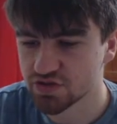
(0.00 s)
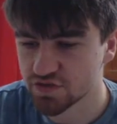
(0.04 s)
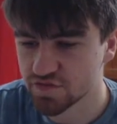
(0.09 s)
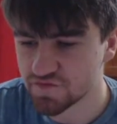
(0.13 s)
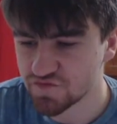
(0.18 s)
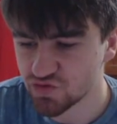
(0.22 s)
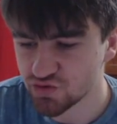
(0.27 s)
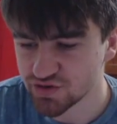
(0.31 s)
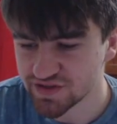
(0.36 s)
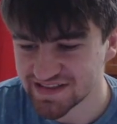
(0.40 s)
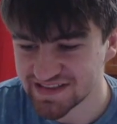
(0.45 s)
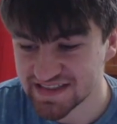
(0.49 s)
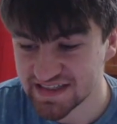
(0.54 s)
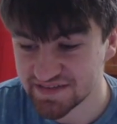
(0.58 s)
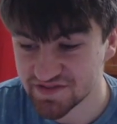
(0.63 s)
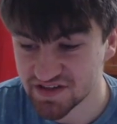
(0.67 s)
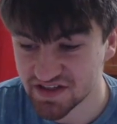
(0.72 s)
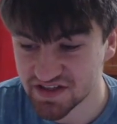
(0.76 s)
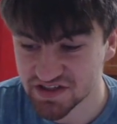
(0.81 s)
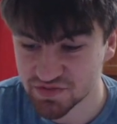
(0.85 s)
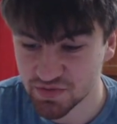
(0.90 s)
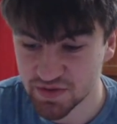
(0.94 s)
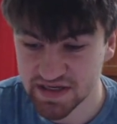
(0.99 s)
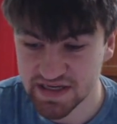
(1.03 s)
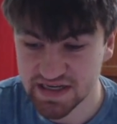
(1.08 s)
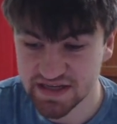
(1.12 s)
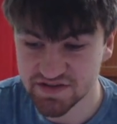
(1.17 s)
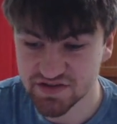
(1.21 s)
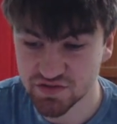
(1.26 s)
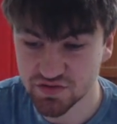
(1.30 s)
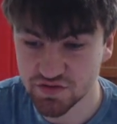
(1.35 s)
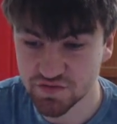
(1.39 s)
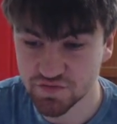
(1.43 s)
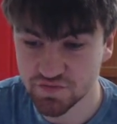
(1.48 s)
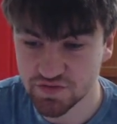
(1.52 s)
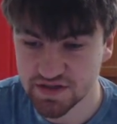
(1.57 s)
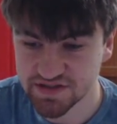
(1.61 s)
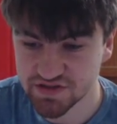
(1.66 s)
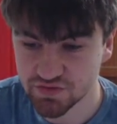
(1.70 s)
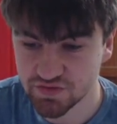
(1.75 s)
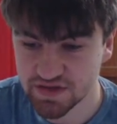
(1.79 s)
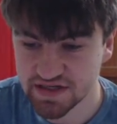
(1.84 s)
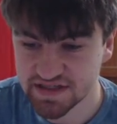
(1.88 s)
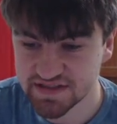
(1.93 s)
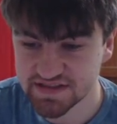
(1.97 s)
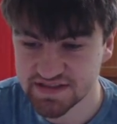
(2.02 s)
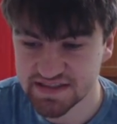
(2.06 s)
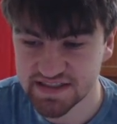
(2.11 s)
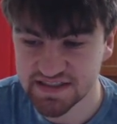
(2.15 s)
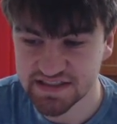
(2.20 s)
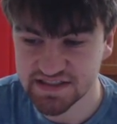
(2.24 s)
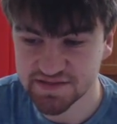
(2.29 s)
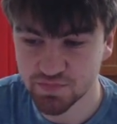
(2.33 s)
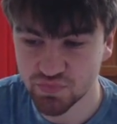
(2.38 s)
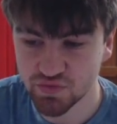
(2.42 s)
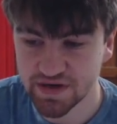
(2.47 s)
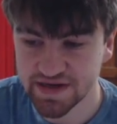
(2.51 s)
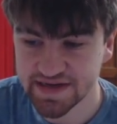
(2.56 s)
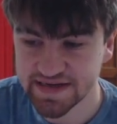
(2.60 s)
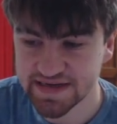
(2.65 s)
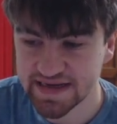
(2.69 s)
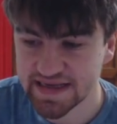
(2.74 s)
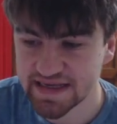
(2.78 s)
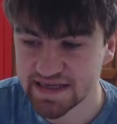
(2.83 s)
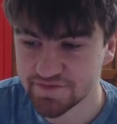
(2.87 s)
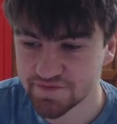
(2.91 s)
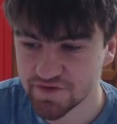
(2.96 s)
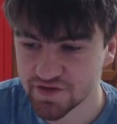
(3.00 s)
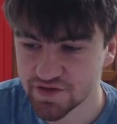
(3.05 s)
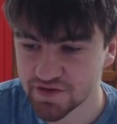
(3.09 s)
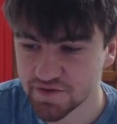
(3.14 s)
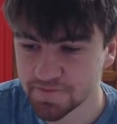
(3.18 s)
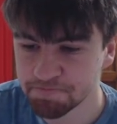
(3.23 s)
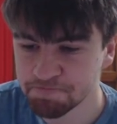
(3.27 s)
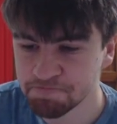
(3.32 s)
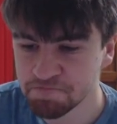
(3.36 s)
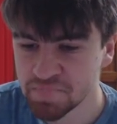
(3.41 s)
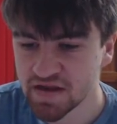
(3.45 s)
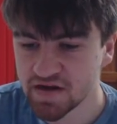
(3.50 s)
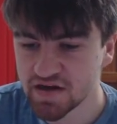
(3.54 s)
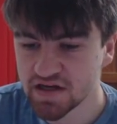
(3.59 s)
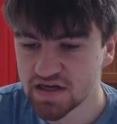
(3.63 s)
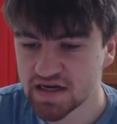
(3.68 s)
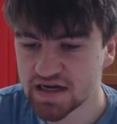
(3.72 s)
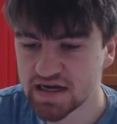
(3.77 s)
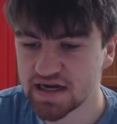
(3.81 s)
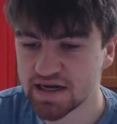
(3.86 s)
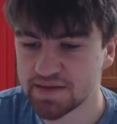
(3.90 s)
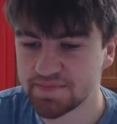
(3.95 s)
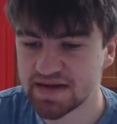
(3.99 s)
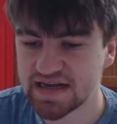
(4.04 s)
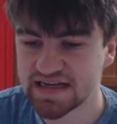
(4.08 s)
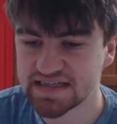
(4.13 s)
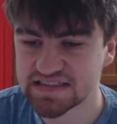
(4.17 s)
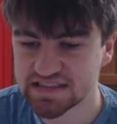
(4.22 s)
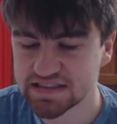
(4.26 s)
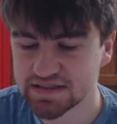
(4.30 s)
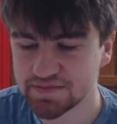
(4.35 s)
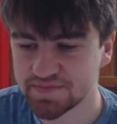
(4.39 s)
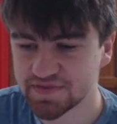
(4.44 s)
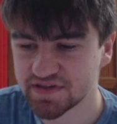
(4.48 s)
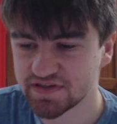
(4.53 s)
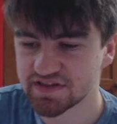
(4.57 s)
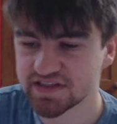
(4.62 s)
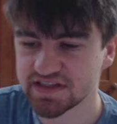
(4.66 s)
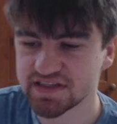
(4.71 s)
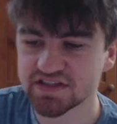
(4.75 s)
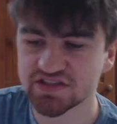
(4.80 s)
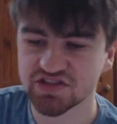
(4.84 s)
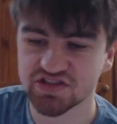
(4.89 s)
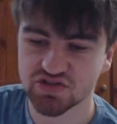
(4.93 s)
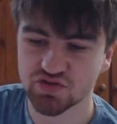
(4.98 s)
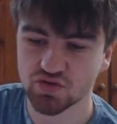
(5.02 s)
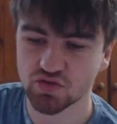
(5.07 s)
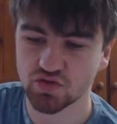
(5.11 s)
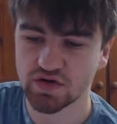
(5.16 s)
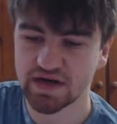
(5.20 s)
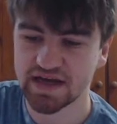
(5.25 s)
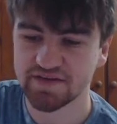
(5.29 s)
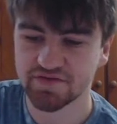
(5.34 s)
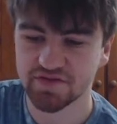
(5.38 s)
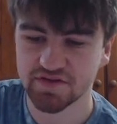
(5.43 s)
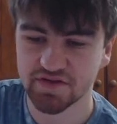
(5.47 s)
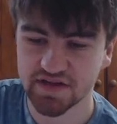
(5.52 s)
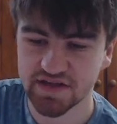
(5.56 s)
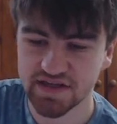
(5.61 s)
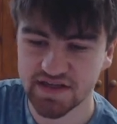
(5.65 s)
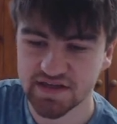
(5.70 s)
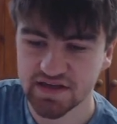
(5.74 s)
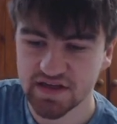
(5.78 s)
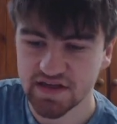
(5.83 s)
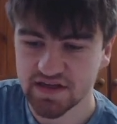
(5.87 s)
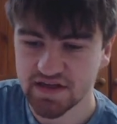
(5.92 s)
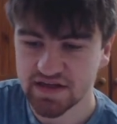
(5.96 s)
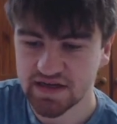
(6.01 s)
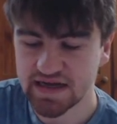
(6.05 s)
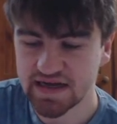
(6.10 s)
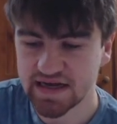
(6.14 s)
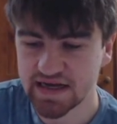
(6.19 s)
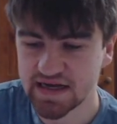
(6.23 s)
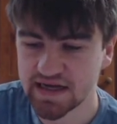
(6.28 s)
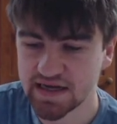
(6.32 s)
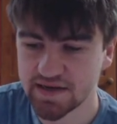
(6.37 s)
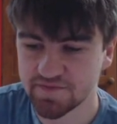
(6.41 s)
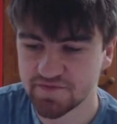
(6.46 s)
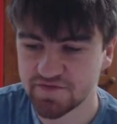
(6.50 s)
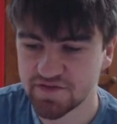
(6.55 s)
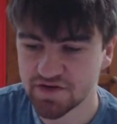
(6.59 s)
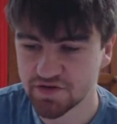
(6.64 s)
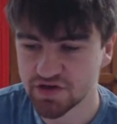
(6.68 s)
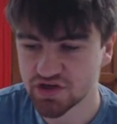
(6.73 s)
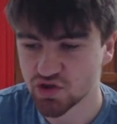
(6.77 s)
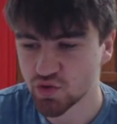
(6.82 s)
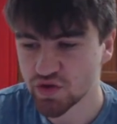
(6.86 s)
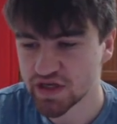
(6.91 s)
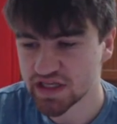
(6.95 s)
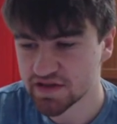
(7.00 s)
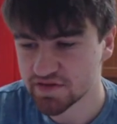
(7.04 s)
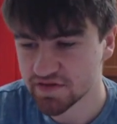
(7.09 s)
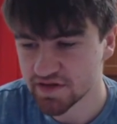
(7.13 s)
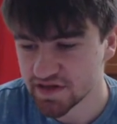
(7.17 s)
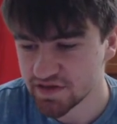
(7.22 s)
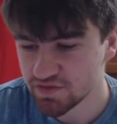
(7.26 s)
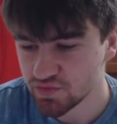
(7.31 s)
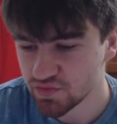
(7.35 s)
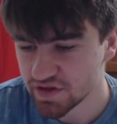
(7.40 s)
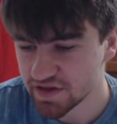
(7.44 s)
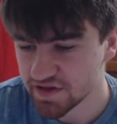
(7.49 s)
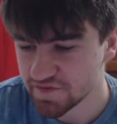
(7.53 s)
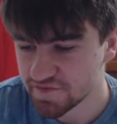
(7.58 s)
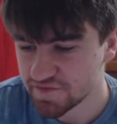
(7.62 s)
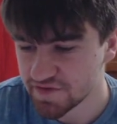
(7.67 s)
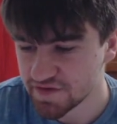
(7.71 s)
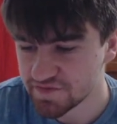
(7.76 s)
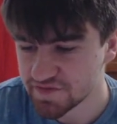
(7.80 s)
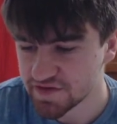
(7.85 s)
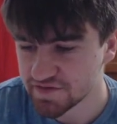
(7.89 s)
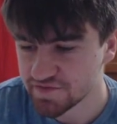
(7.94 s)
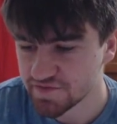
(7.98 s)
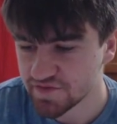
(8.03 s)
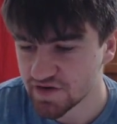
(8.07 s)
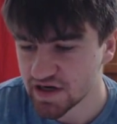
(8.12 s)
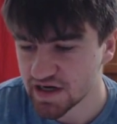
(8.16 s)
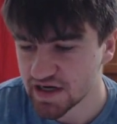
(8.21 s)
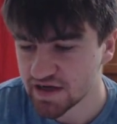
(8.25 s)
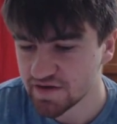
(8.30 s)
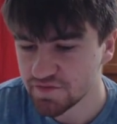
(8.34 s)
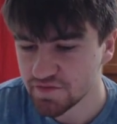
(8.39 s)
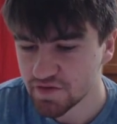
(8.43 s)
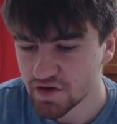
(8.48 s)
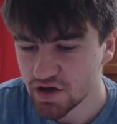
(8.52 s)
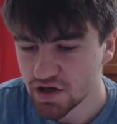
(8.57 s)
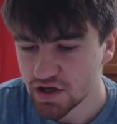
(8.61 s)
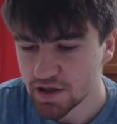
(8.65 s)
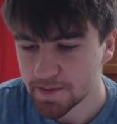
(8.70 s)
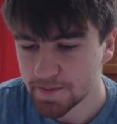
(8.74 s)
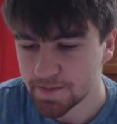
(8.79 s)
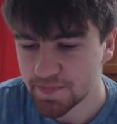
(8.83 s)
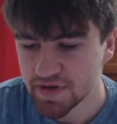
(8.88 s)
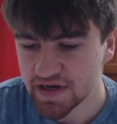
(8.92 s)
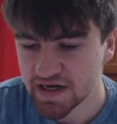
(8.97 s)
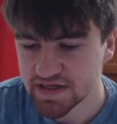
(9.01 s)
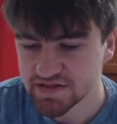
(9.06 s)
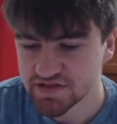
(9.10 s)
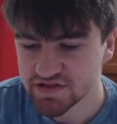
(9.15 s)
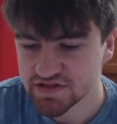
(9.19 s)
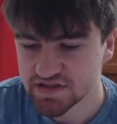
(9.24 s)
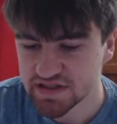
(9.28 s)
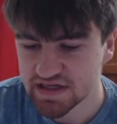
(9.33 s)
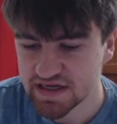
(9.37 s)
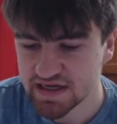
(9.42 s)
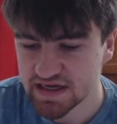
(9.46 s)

a 47 last week and sort of resurrected his break even. Has the ability to score heavily very quickly with a 55. But